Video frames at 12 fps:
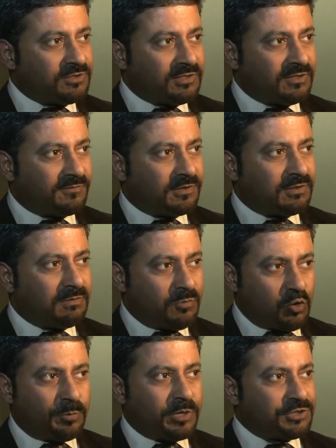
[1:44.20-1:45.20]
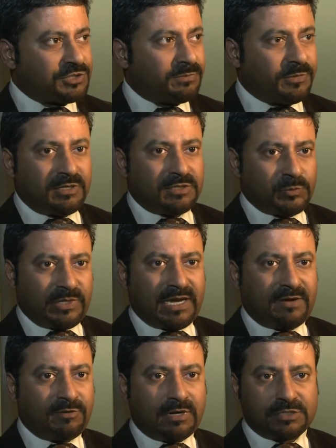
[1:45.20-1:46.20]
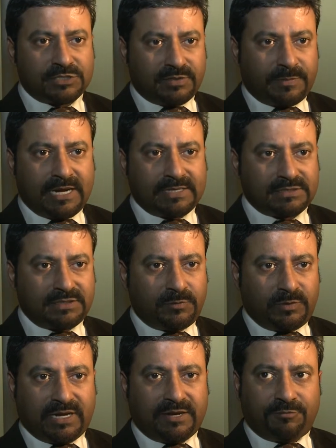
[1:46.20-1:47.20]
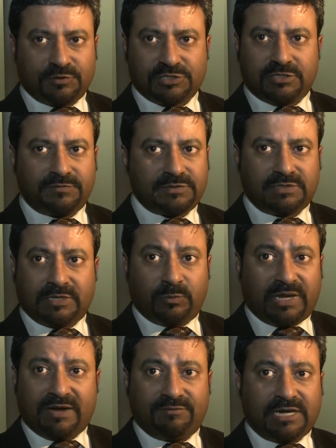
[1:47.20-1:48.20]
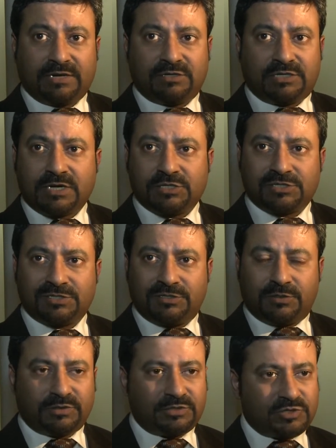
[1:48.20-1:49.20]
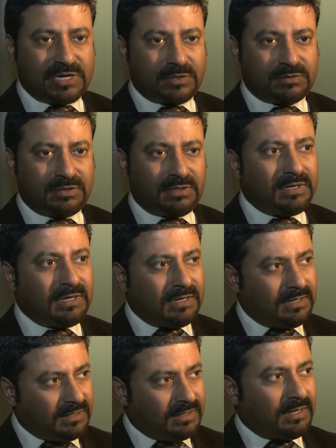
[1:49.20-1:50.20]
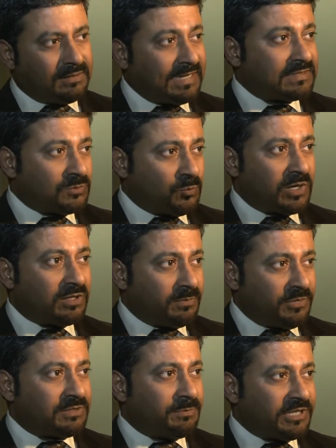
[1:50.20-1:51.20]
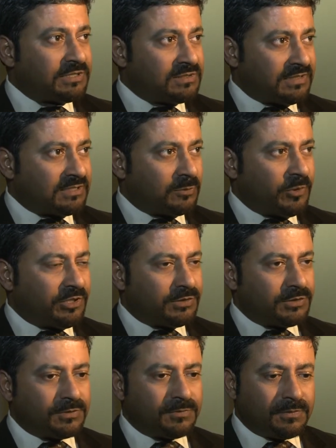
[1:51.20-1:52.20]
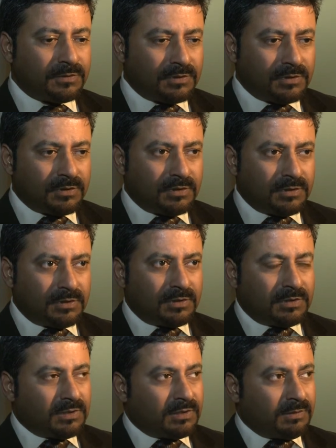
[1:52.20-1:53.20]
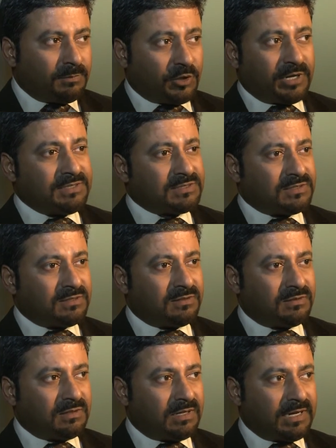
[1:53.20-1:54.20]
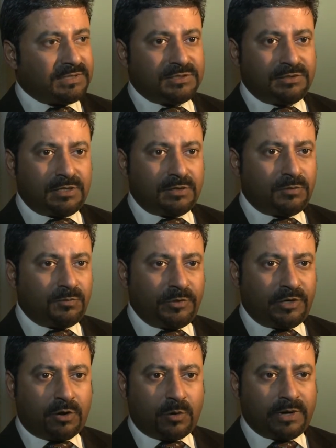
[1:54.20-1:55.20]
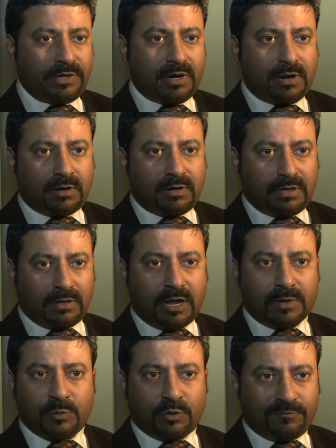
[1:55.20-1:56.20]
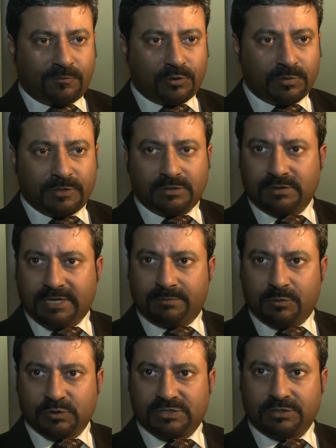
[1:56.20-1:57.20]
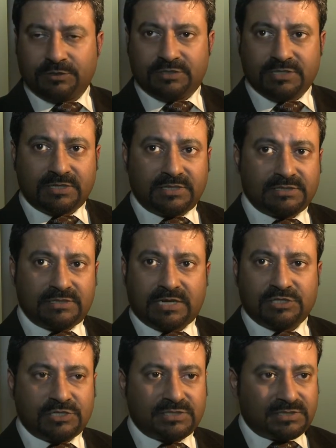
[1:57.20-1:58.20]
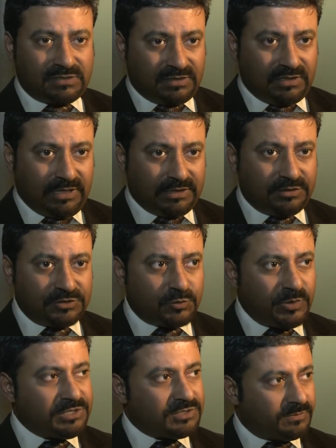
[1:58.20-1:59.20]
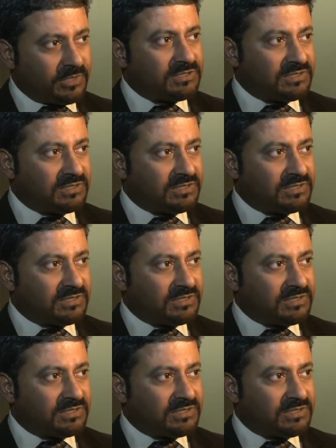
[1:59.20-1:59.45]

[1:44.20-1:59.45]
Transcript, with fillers: to deliver more pressure because we have a larger capacity, we have reserves that we haven't had to touch during the drought. That's one of the bi biggest things that we can do. Price as you know, we already are a lot more affordable than most other utilities, not just in this region, but